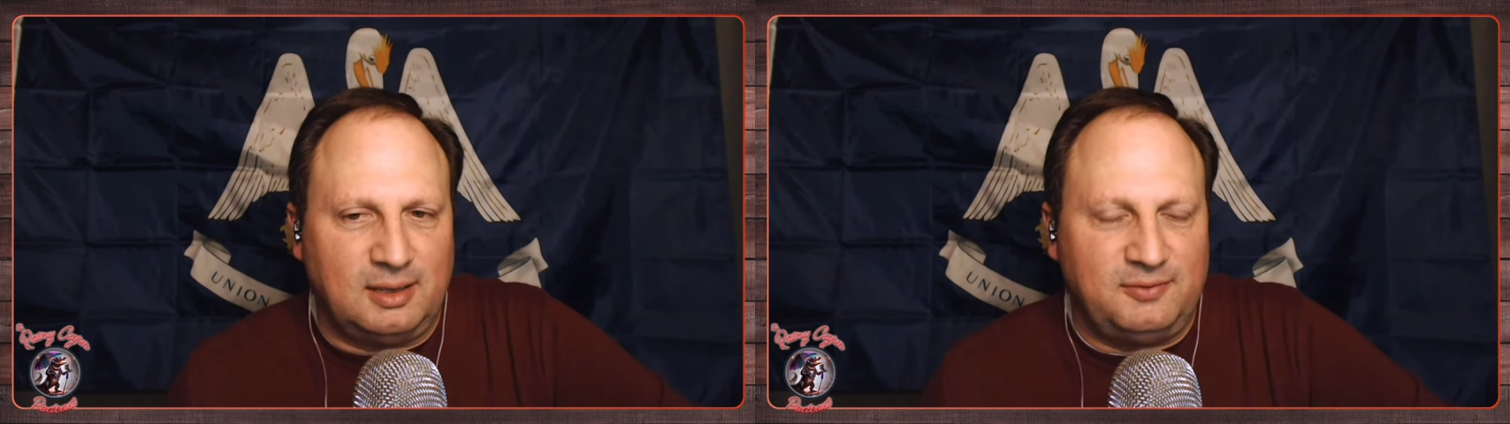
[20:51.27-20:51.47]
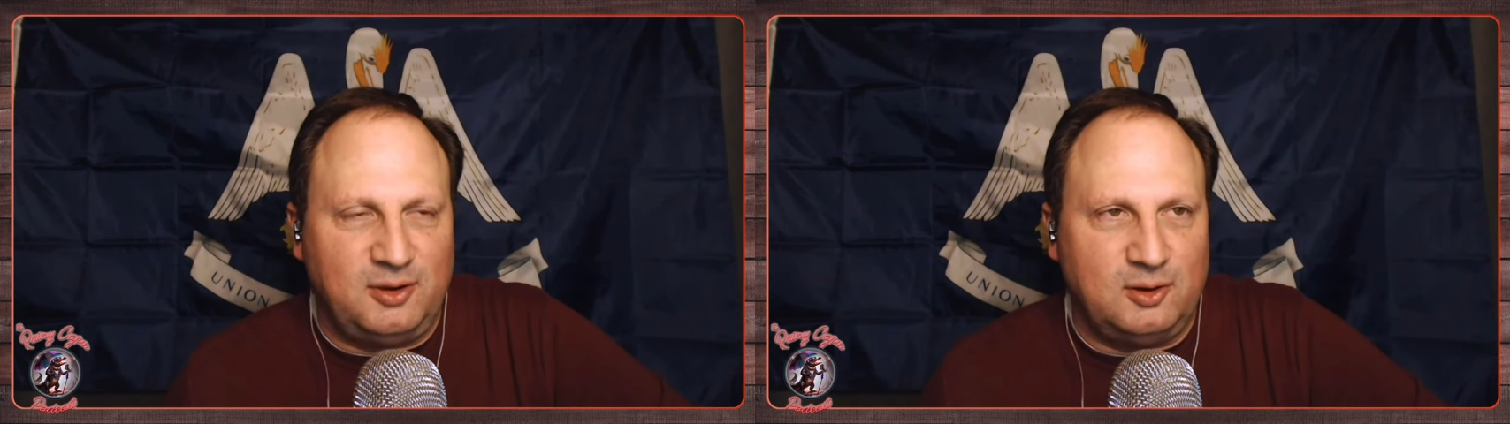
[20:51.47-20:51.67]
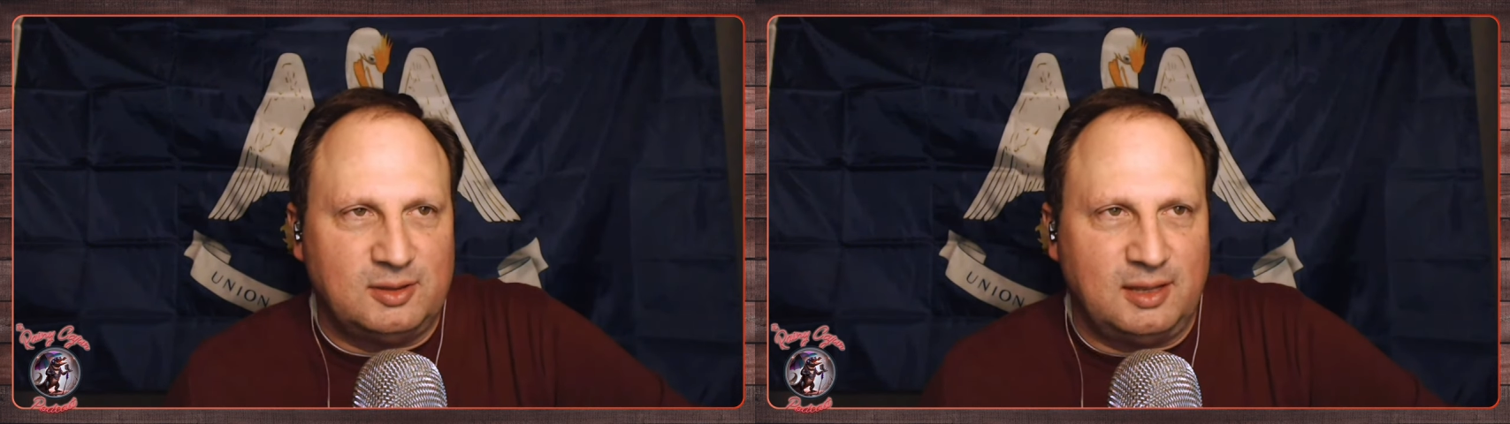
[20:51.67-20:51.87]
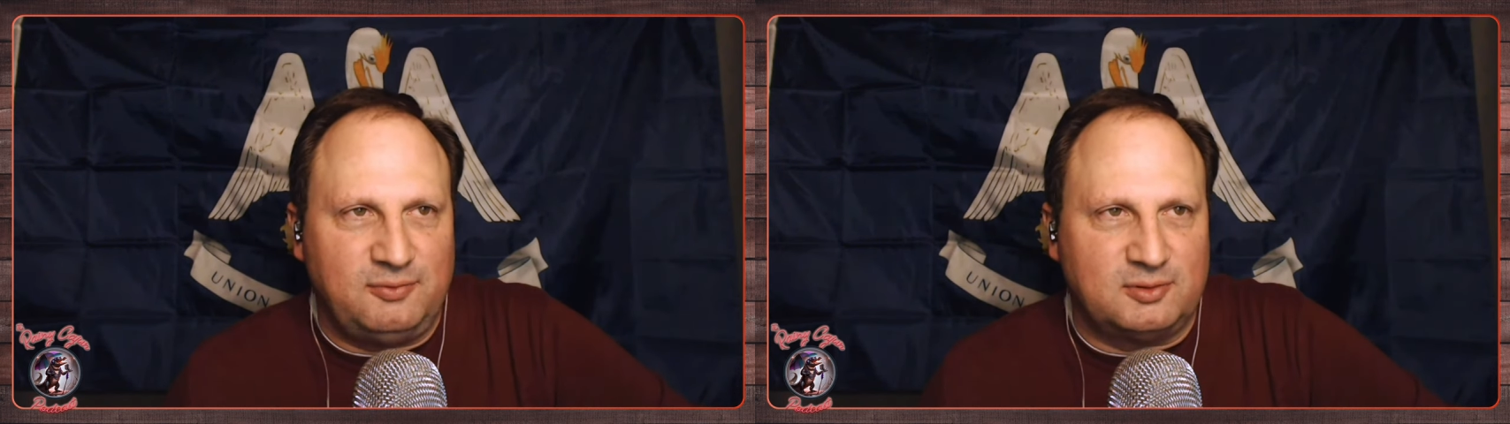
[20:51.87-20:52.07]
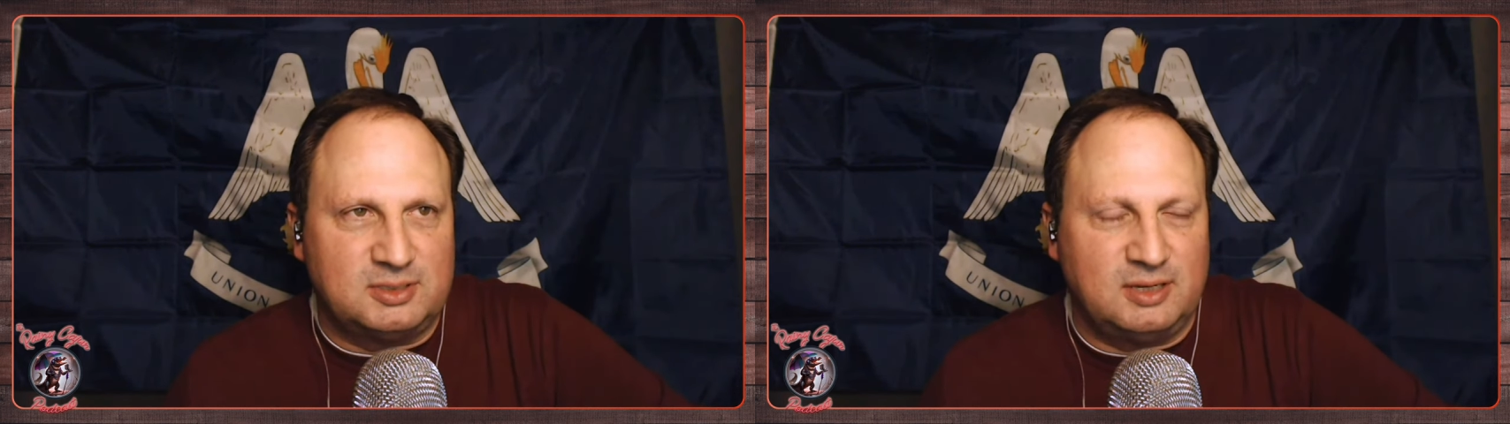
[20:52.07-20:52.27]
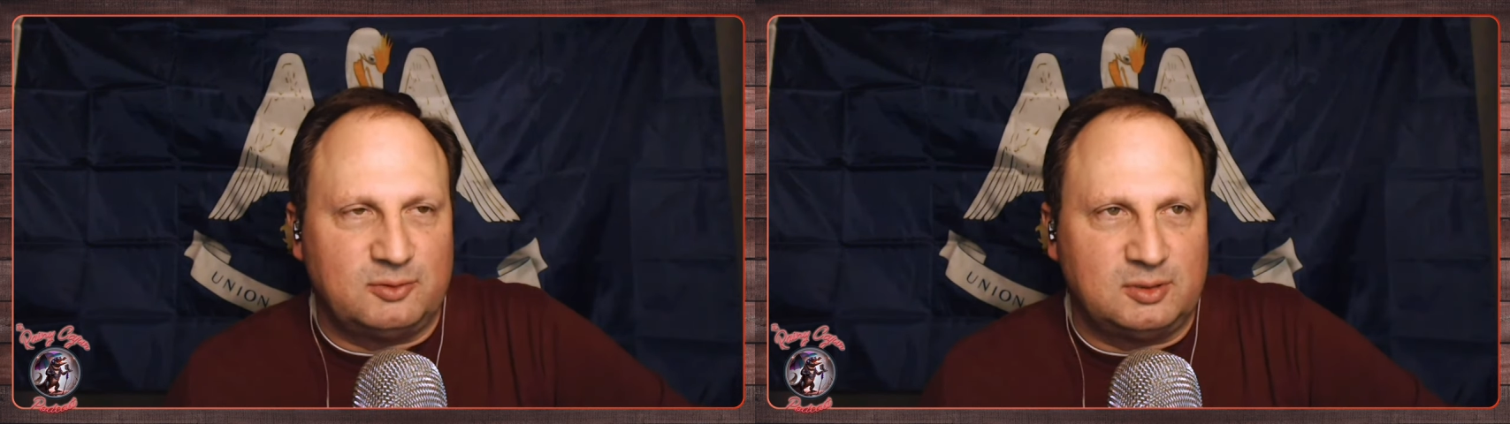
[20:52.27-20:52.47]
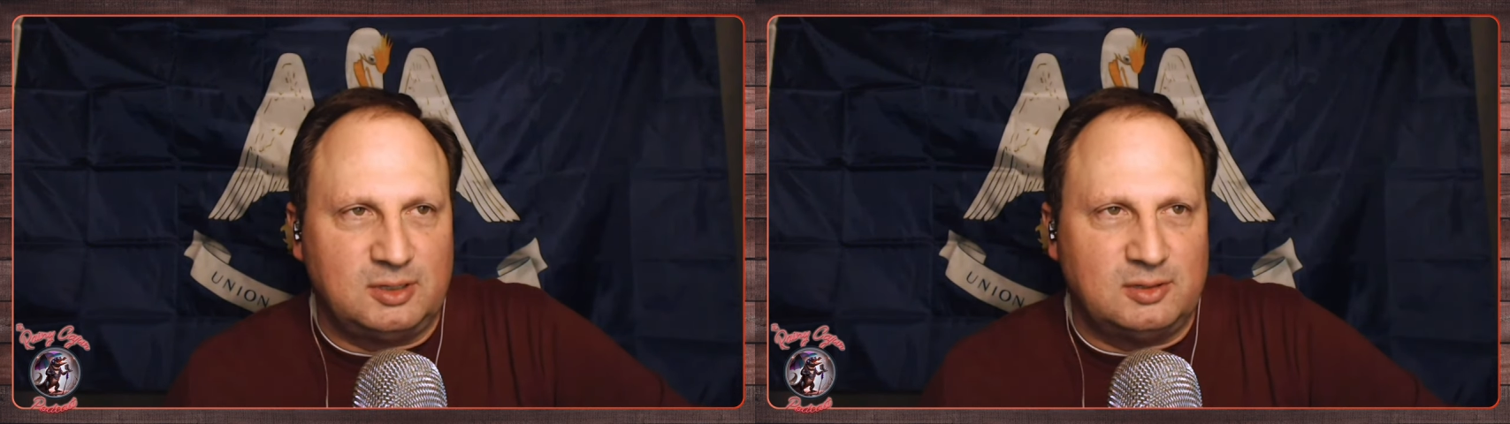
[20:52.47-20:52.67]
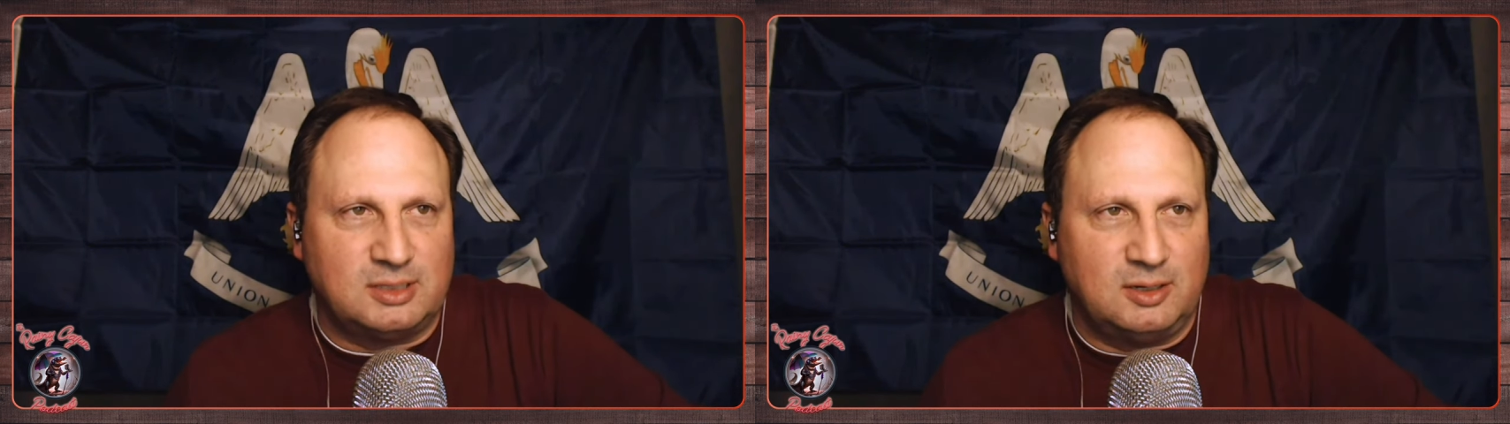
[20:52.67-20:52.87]
I've heard that for
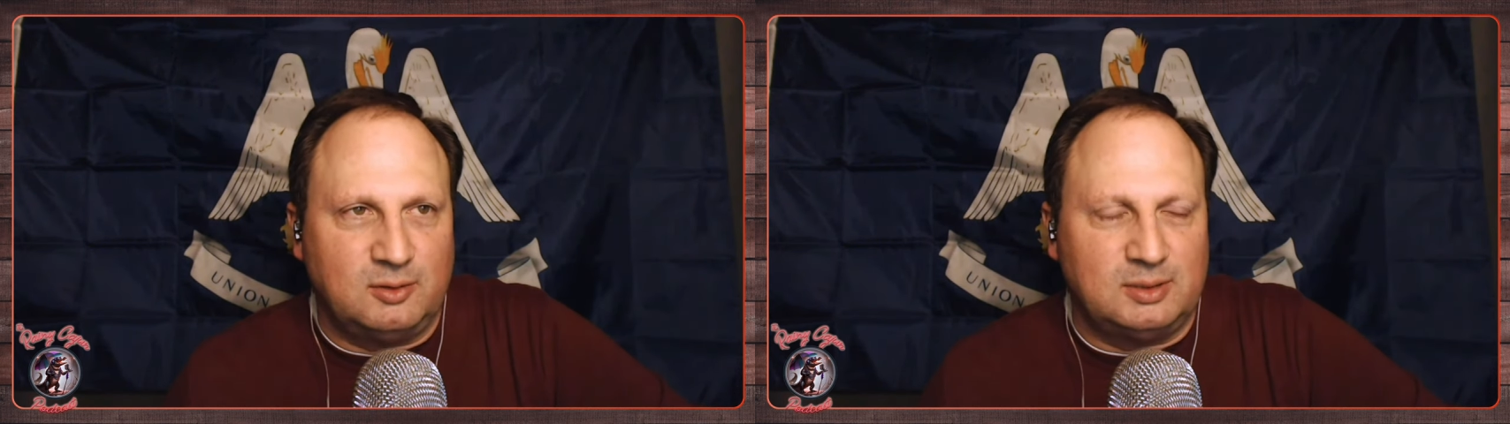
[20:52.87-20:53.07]
several years,